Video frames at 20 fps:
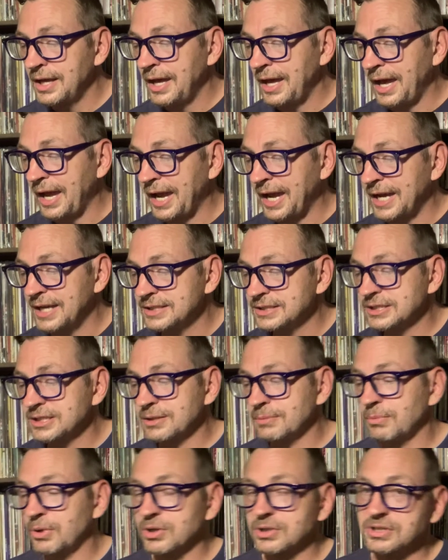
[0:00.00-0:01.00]
and The
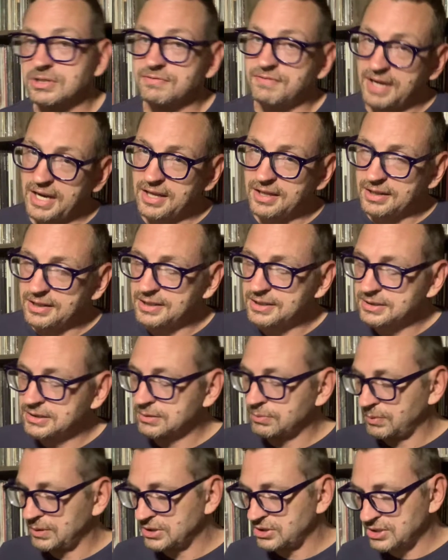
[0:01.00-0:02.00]
March Violets,
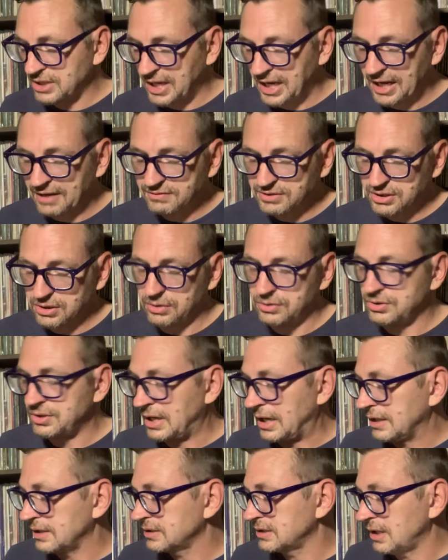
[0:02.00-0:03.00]
which they have 2
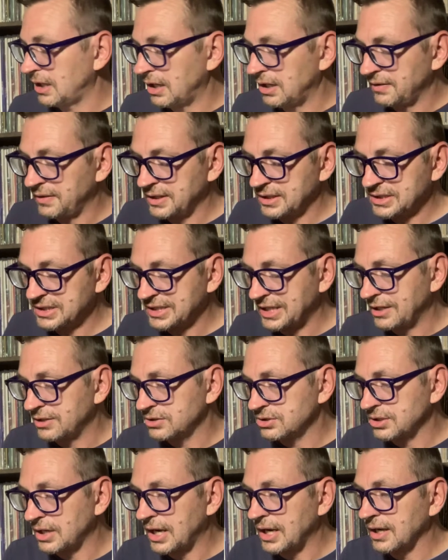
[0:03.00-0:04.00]
tracks on this
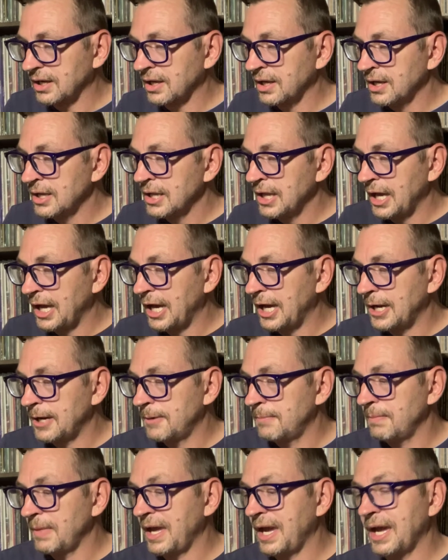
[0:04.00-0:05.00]
soundtrack,
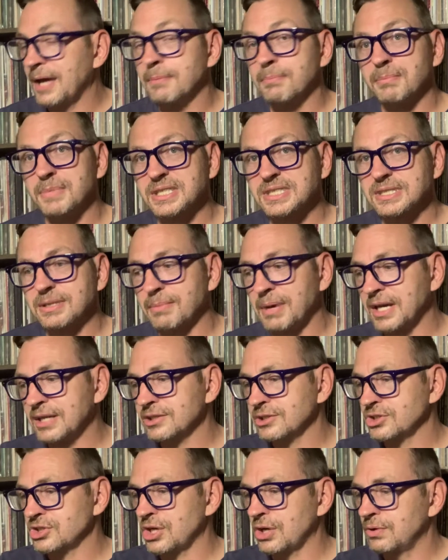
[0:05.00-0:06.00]
and Miss Amanda
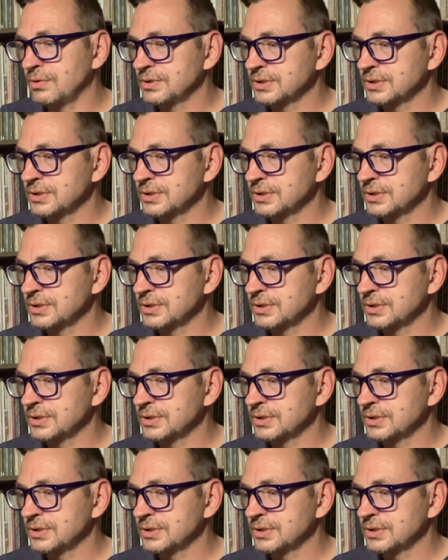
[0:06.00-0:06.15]
Jones.